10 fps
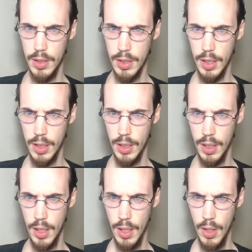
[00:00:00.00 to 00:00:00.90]
Like,
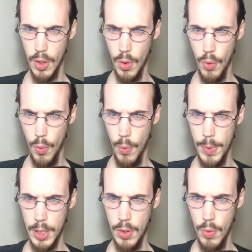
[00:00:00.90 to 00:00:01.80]
we'll be
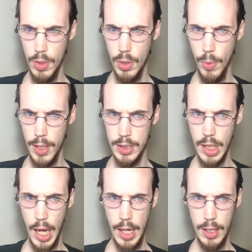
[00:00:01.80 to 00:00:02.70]
going to the right
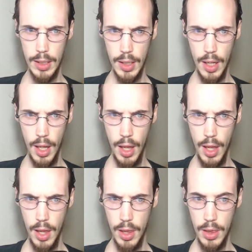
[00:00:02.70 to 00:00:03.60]
side.
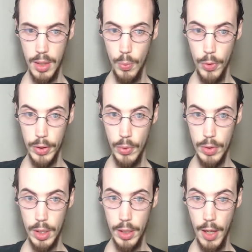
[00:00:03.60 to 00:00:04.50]
Then we're going
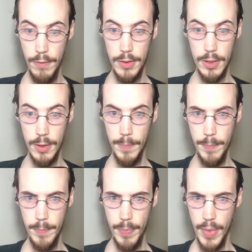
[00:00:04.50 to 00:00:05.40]
to the left.
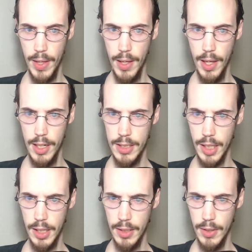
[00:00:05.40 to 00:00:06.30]
And he's
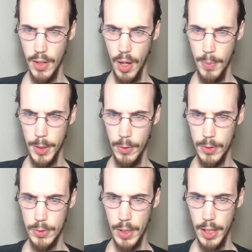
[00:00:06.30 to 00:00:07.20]
like, I'll be going
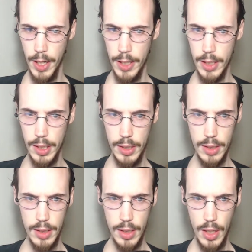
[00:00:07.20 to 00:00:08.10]
straight ahead then.
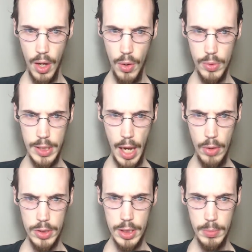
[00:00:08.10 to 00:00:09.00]
I'll
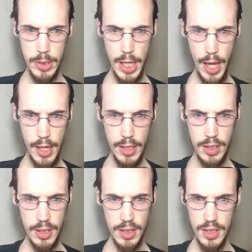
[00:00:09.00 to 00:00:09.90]
gouge them dead.
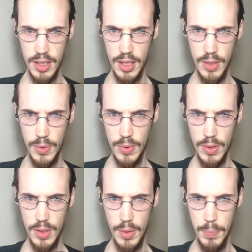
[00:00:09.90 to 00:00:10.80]
Oh,
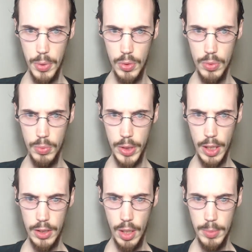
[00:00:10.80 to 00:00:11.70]
boom, we got
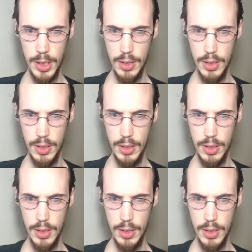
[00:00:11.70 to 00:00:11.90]
Yami.